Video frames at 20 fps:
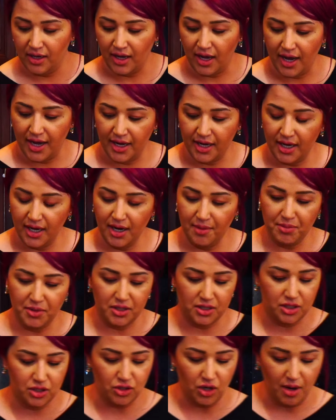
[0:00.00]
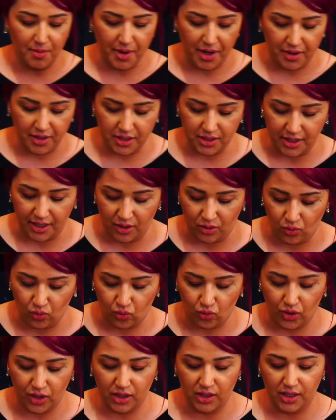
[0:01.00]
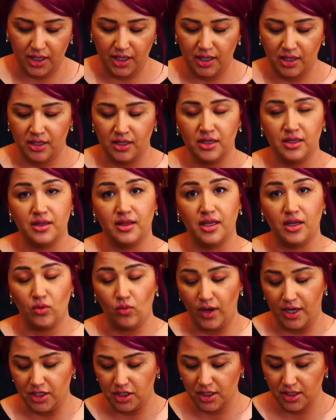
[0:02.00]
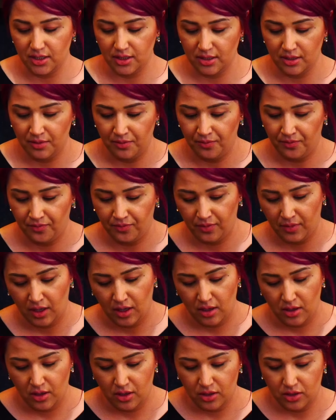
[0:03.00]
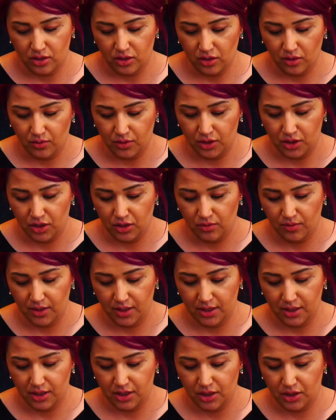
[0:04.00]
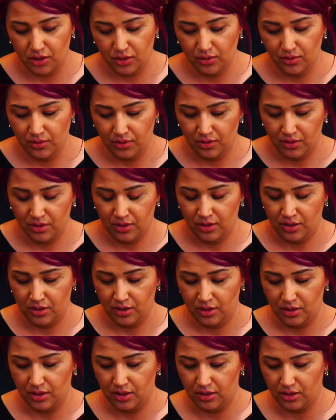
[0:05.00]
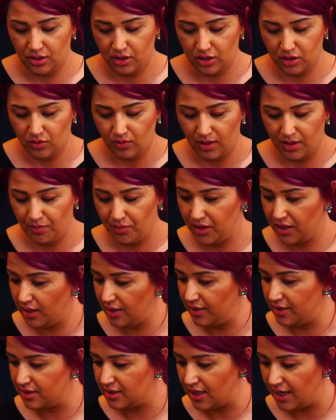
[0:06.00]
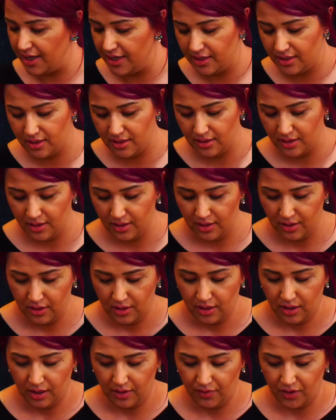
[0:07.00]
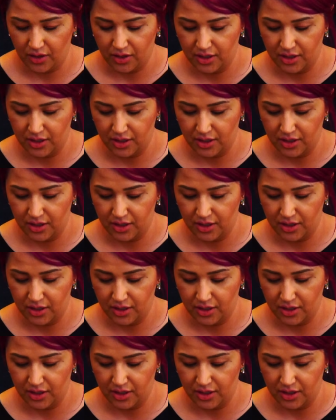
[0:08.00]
I cut up the strawberries like really thin wedges. So what you wanna do is you just wanna put it on the sides of your